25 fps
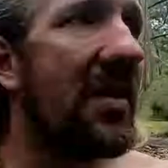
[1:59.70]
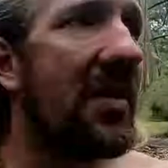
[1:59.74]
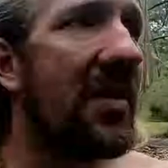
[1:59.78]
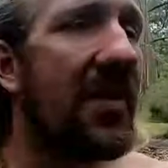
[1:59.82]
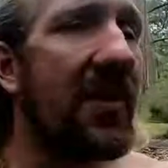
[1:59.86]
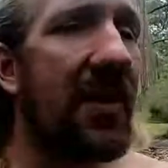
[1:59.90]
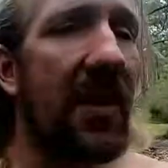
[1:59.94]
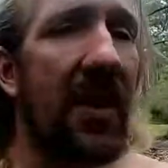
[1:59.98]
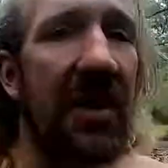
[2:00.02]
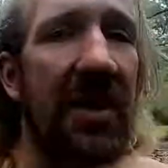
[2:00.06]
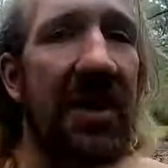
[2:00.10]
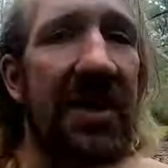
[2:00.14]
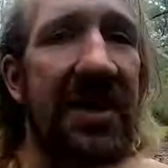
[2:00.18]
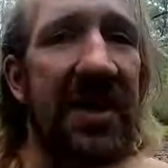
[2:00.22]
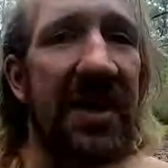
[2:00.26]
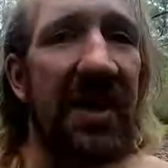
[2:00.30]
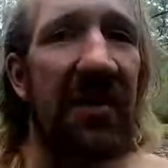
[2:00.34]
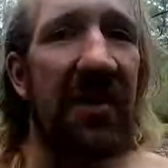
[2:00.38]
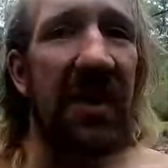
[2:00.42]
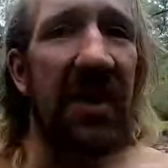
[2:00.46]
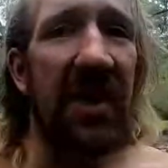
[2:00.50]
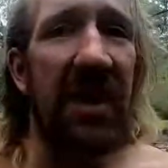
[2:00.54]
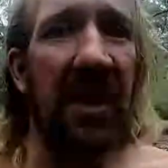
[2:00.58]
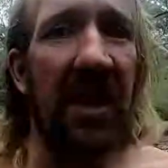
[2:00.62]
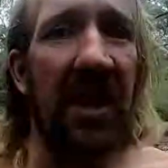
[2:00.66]

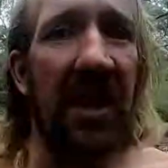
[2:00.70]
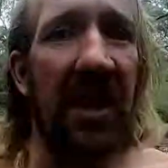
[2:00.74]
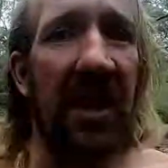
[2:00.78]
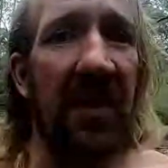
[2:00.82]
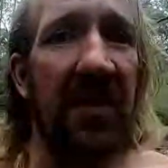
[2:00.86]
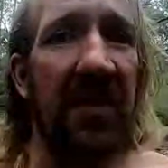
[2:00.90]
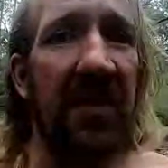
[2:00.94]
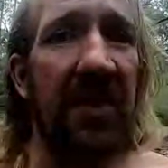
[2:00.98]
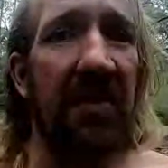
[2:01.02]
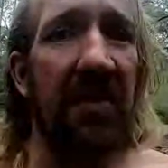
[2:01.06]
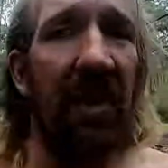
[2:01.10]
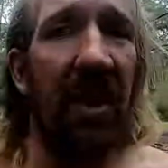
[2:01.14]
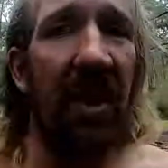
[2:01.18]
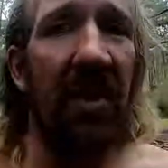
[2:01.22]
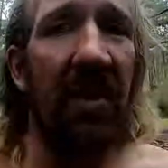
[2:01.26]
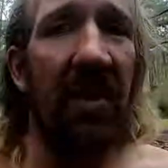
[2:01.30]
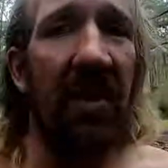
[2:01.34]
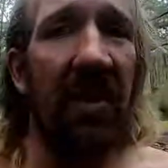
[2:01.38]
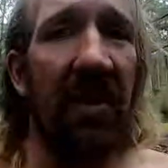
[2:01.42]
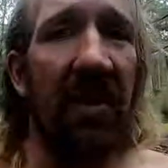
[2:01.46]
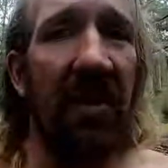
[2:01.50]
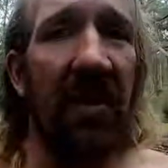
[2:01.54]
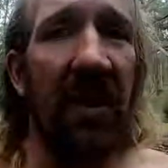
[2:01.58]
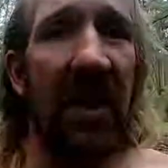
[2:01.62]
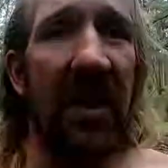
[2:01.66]
37 and a half
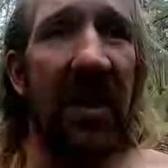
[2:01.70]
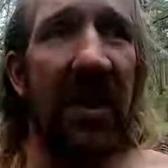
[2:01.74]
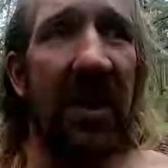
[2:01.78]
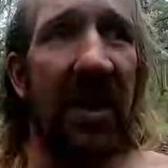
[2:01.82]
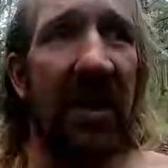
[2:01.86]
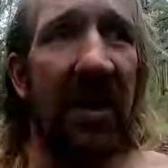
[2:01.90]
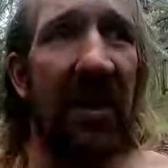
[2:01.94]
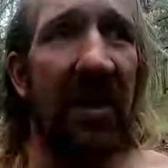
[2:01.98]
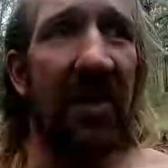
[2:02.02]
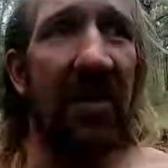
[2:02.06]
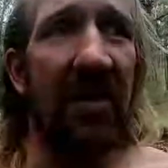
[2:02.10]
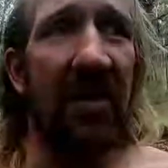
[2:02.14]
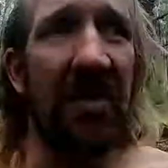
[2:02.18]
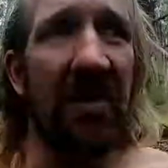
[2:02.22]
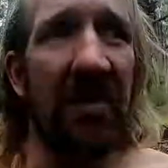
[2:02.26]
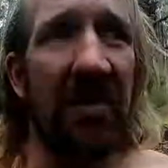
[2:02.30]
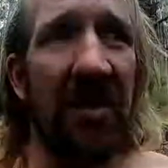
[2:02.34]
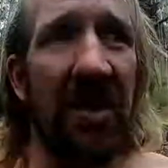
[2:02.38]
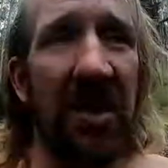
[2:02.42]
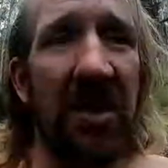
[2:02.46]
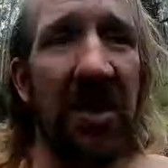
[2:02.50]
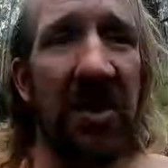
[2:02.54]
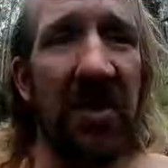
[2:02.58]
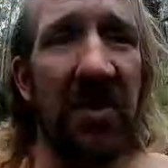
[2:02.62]
tomorrow, and then I'll look at